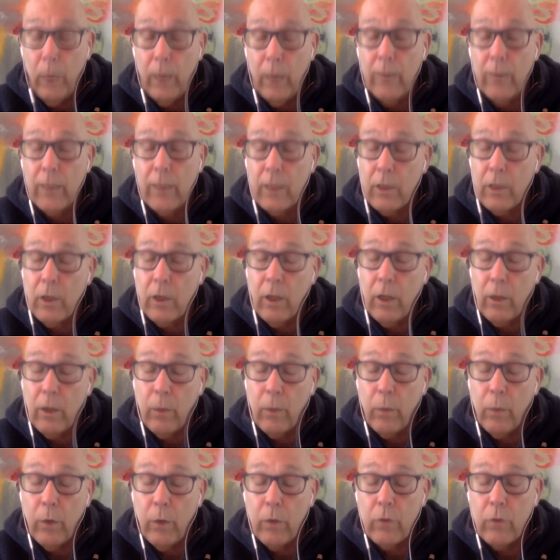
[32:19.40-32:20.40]
there's a lot
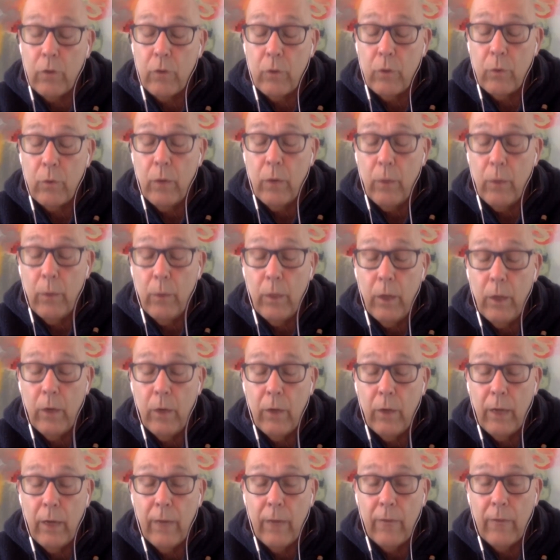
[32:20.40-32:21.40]
of work to do, and we
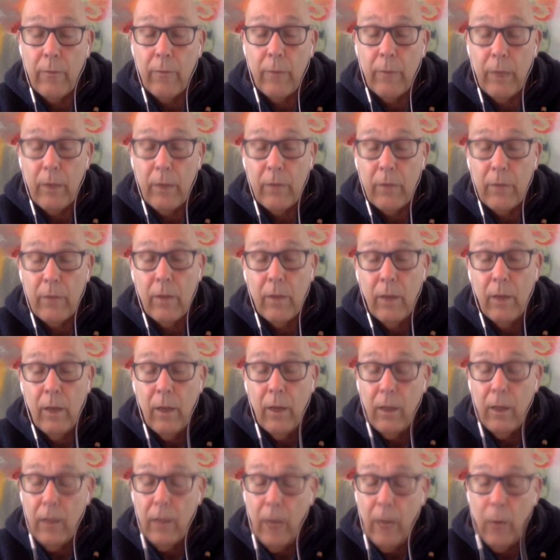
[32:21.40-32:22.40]
know that. Because
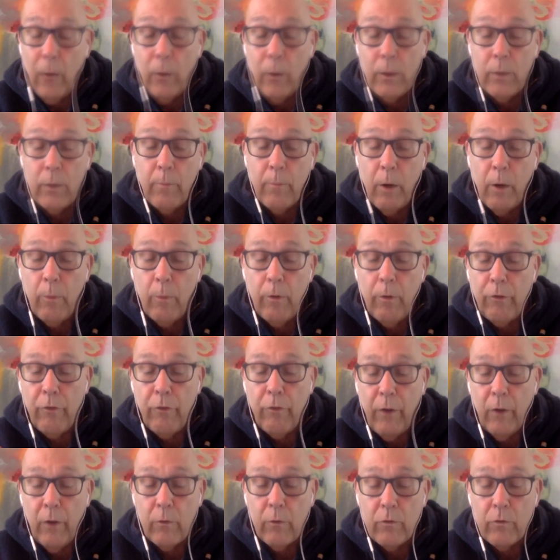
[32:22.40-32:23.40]
now with the mobile
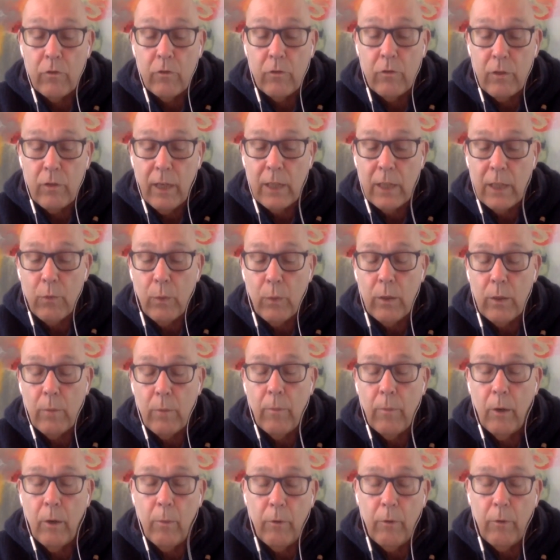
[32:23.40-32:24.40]
phones, guess what?
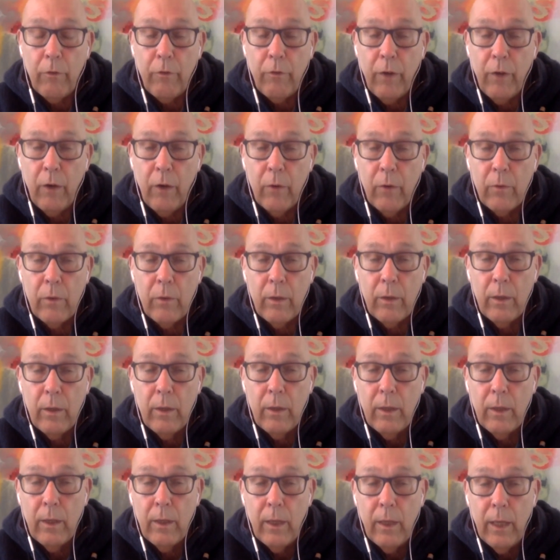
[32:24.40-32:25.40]
The mobile phone
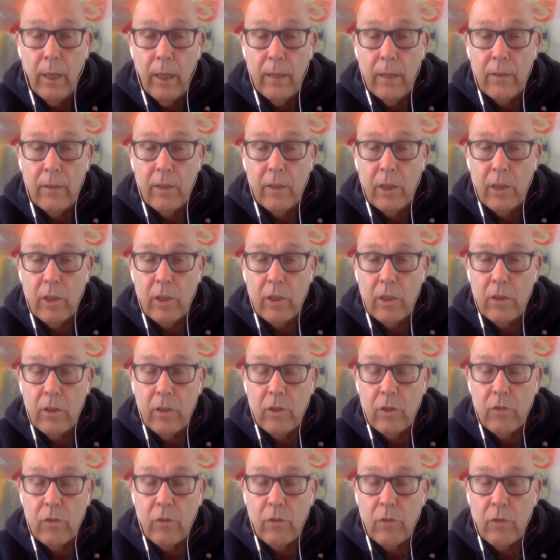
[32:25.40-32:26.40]
is such a
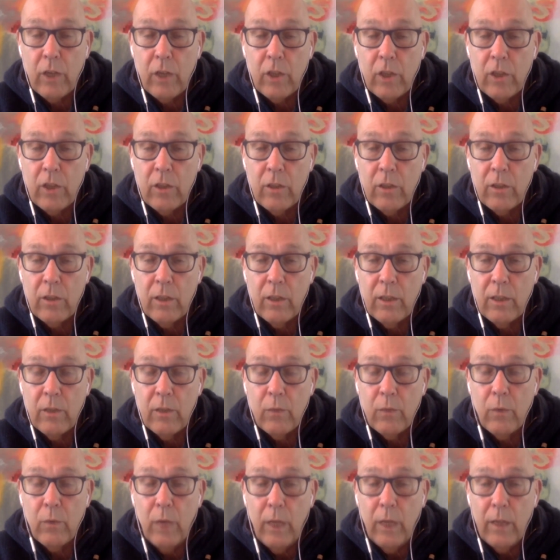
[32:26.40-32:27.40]
destruction.
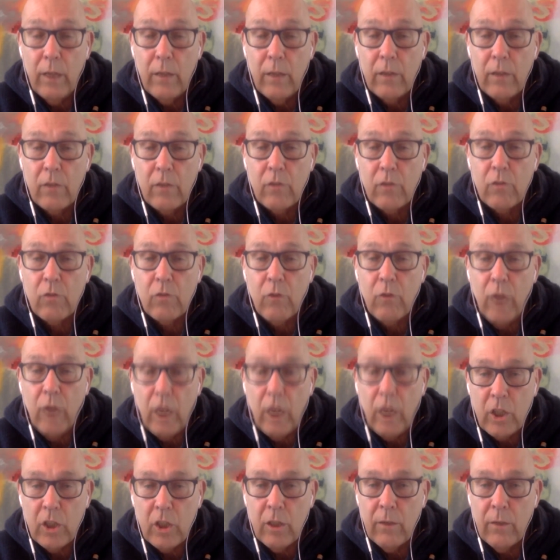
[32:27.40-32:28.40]
It's really a
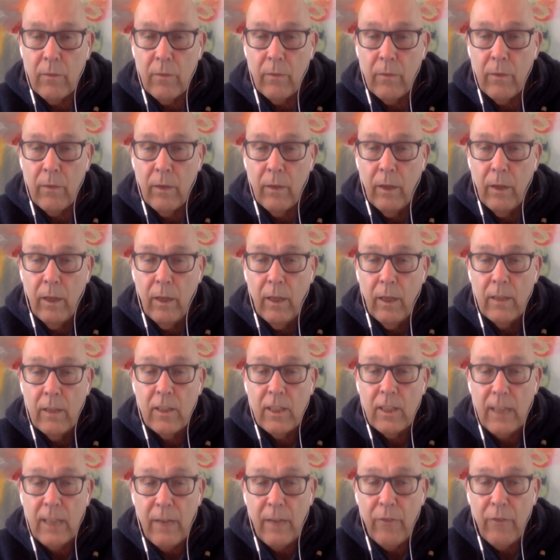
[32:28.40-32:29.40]
destruction.
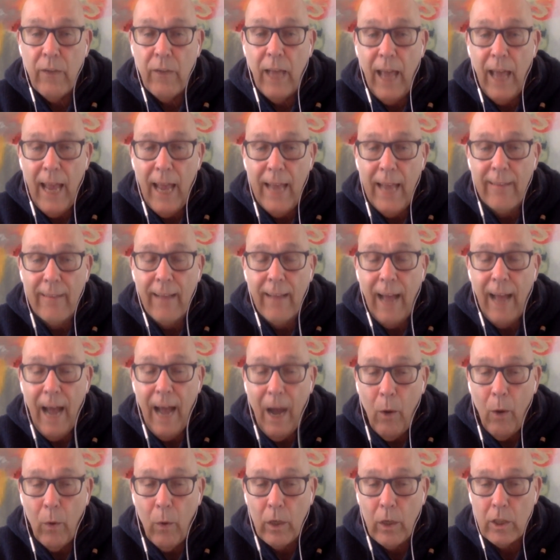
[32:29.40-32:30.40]
7-8
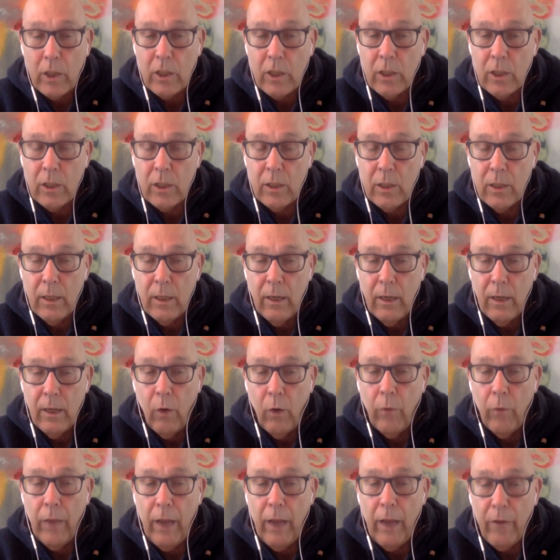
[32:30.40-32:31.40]
hours
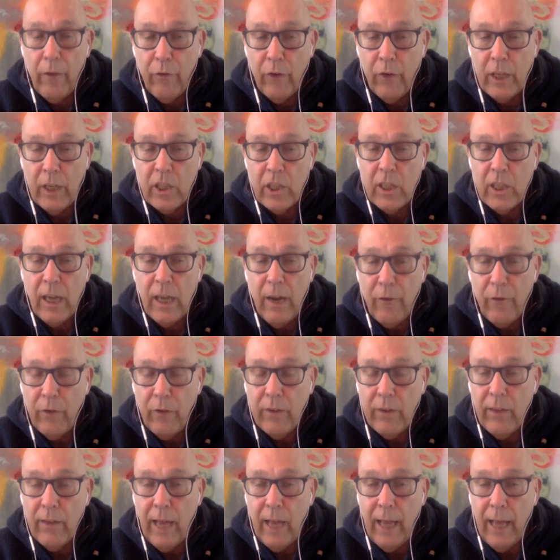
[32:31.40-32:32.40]
on average
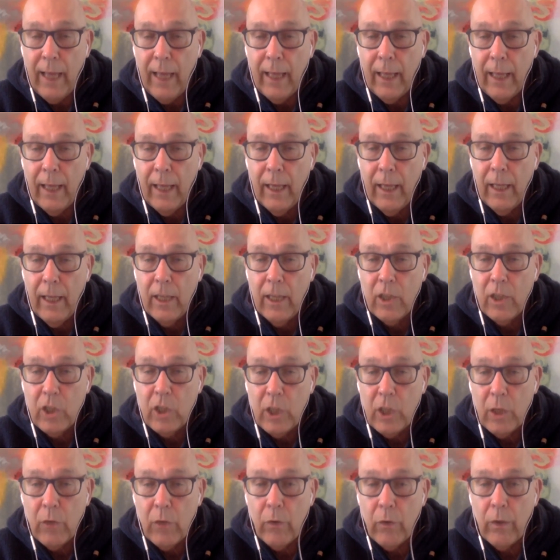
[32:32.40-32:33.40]
every day,
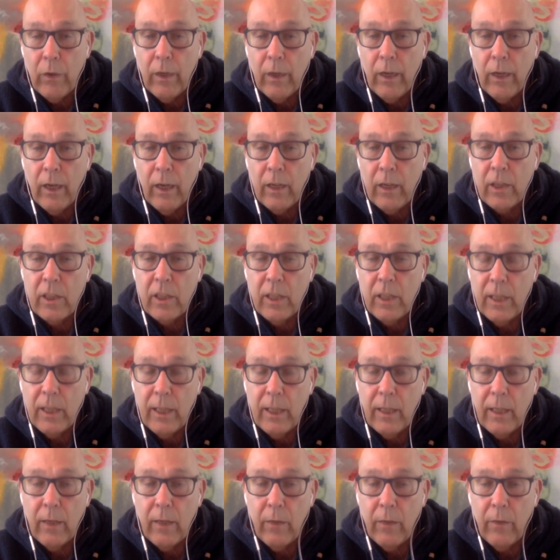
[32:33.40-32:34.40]
children are
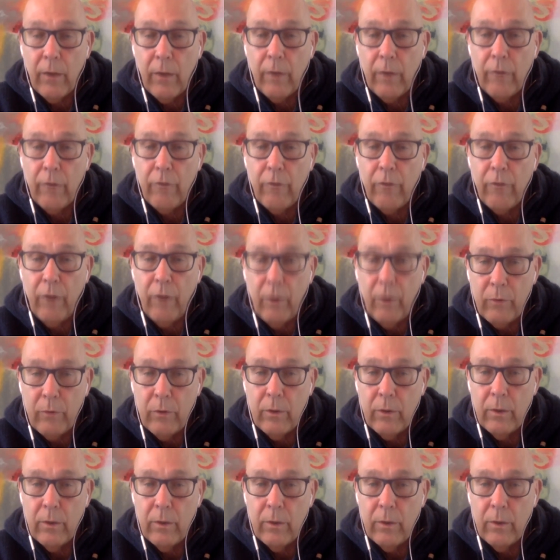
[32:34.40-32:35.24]
sitting on their phone.